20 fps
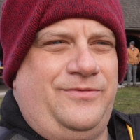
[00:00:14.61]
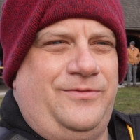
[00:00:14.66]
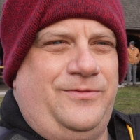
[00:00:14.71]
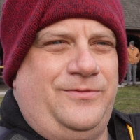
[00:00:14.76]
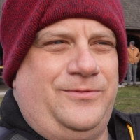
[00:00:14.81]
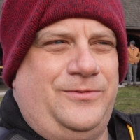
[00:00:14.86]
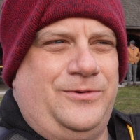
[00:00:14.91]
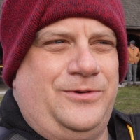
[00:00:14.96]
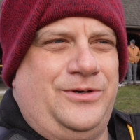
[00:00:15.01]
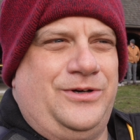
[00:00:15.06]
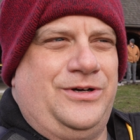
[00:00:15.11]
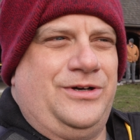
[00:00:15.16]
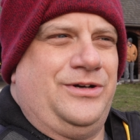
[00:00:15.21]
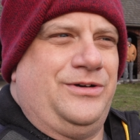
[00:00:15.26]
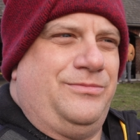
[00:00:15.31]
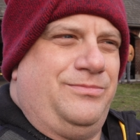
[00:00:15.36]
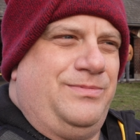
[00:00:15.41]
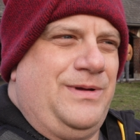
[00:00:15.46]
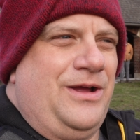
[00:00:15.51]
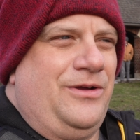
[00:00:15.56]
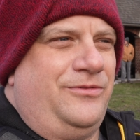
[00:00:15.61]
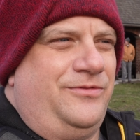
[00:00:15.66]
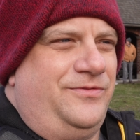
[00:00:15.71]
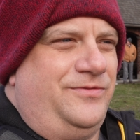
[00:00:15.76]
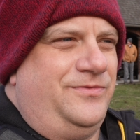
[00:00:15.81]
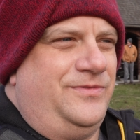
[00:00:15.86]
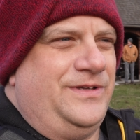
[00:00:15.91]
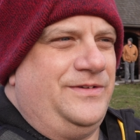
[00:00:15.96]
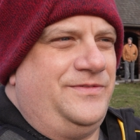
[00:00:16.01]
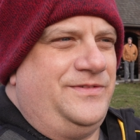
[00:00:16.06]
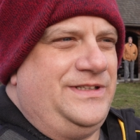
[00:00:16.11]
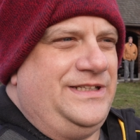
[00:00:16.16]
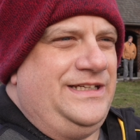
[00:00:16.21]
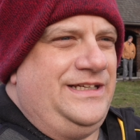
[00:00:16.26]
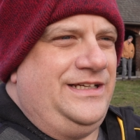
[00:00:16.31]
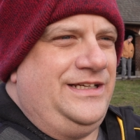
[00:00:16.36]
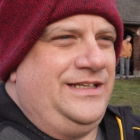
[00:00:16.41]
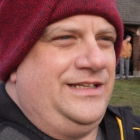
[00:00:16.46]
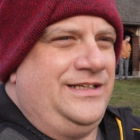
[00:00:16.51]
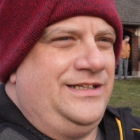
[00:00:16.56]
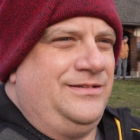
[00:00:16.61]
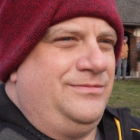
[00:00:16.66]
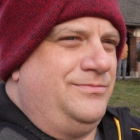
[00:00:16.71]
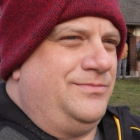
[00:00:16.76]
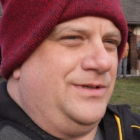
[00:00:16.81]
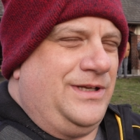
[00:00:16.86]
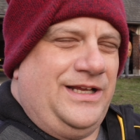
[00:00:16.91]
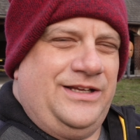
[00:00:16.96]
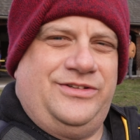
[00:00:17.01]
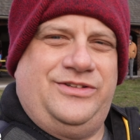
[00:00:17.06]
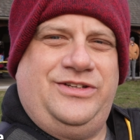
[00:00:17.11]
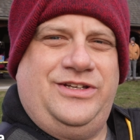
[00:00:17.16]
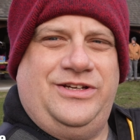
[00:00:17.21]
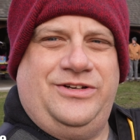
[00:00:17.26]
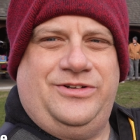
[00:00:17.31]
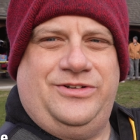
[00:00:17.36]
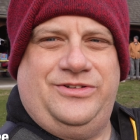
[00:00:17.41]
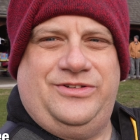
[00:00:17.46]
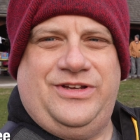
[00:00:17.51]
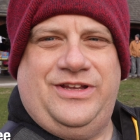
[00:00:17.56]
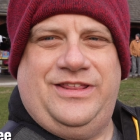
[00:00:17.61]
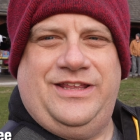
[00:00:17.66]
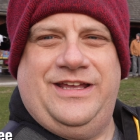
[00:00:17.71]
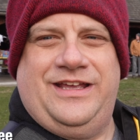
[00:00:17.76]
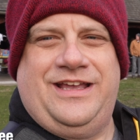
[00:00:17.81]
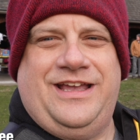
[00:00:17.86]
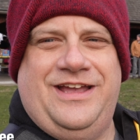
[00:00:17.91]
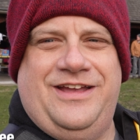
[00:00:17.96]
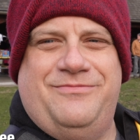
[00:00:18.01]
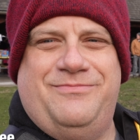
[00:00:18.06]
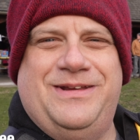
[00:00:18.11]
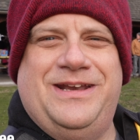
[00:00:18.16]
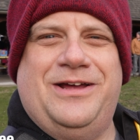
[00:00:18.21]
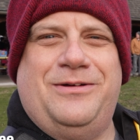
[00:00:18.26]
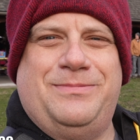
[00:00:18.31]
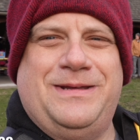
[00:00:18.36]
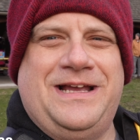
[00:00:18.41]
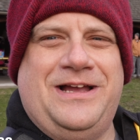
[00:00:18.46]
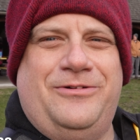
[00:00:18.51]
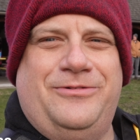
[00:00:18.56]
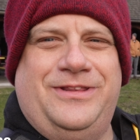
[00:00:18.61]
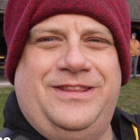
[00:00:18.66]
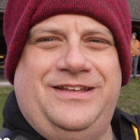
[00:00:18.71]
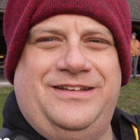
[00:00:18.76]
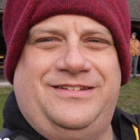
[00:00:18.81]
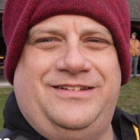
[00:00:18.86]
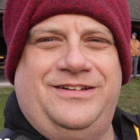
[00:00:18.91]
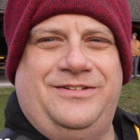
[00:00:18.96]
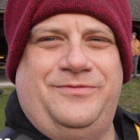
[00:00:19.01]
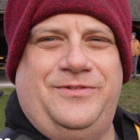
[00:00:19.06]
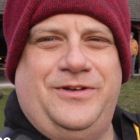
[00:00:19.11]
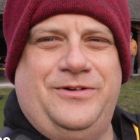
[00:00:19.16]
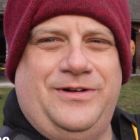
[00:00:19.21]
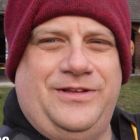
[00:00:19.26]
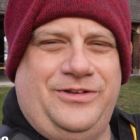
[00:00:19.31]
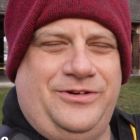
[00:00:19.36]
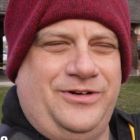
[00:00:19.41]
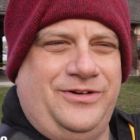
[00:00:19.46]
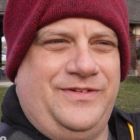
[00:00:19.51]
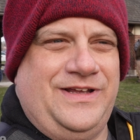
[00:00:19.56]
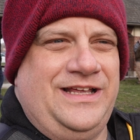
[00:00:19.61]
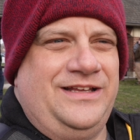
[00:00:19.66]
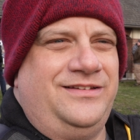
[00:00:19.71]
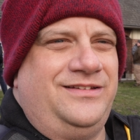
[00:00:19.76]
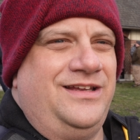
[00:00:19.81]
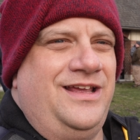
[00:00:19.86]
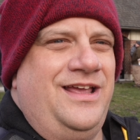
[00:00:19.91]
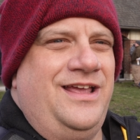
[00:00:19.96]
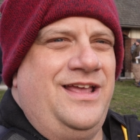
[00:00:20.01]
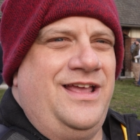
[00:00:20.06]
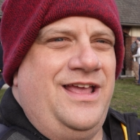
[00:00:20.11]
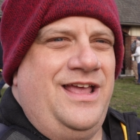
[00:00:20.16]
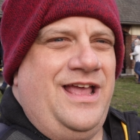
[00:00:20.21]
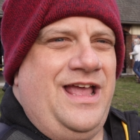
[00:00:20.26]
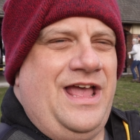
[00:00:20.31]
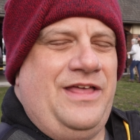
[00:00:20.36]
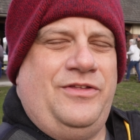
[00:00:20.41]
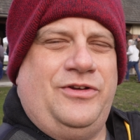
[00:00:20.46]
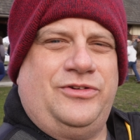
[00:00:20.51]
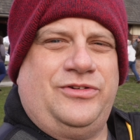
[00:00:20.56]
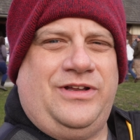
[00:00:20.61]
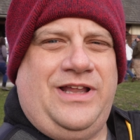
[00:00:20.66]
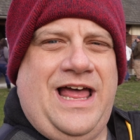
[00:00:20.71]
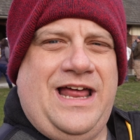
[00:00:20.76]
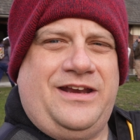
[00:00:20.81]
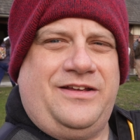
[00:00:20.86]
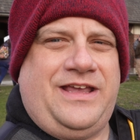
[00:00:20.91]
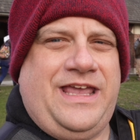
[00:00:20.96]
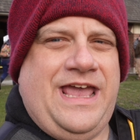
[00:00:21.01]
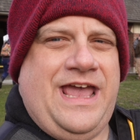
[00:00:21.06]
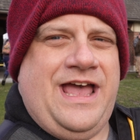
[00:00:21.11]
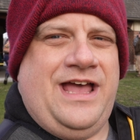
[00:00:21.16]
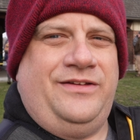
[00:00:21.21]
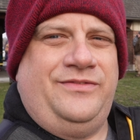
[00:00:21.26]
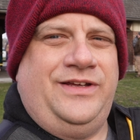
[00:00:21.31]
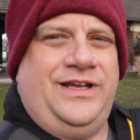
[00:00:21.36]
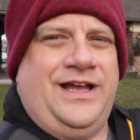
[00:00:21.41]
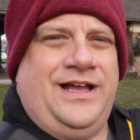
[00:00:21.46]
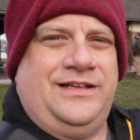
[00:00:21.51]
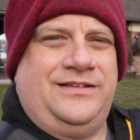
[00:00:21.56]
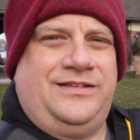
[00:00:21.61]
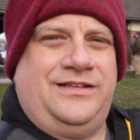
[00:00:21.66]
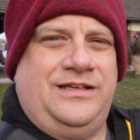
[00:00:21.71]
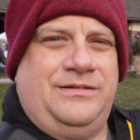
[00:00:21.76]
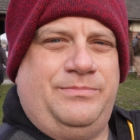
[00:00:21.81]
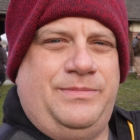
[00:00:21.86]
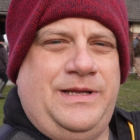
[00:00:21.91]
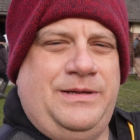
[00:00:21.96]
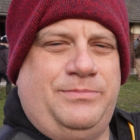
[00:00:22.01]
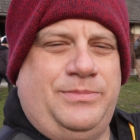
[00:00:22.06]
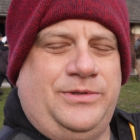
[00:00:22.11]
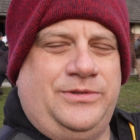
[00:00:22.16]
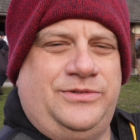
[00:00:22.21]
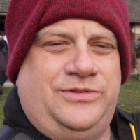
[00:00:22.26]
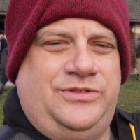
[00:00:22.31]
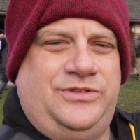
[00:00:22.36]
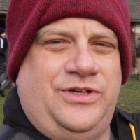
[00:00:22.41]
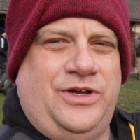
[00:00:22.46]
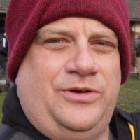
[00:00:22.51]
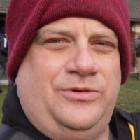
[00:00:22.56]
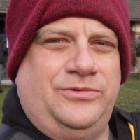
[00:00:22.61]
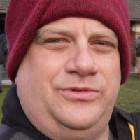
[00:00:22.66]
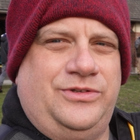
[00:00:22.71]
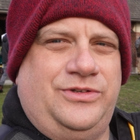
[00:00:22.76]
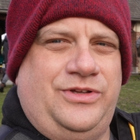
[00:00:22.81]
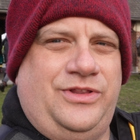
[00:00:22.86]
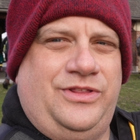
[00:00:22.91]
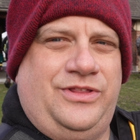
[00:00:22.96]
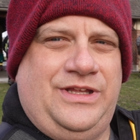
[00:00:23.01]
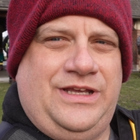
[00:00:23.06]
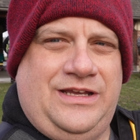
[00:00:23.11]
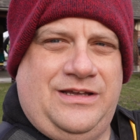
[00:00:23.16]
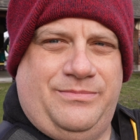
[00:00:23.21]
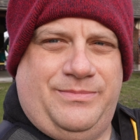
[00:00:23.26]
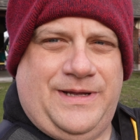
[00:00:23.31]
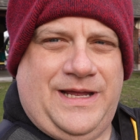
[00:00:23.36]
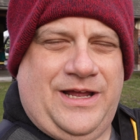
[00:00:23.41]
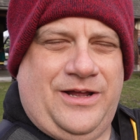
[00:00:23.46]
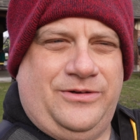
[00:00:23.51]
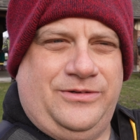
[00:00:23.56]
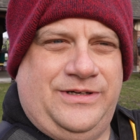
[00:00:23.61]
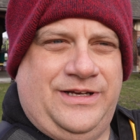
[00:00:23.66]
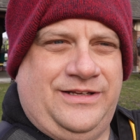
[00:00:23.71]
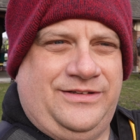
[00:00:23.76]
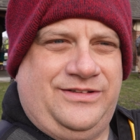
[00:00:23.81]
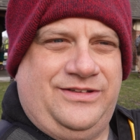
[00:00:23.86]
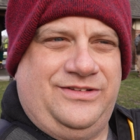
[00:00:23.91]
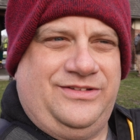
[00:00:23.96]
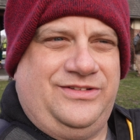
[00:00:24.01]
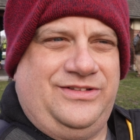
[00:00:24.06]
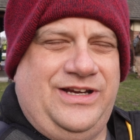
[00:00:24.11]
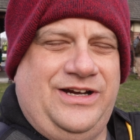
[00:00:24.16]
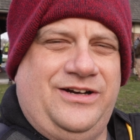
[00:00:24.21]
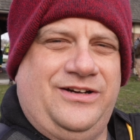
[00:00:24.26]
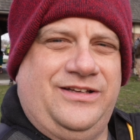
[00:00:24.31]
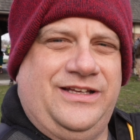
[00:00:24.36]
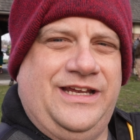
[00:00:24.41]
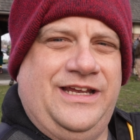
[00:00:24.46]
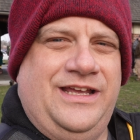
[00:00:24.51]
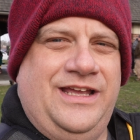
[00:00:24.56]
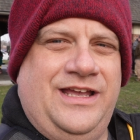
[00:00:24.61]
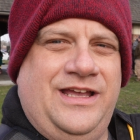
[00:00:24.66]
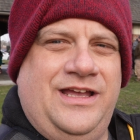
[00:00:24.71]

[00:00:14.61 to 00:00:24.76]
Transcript: for about 15 plus years I think I've been helping out with this and a few other events, and there's a lot of caveats that people don't think about necessarily,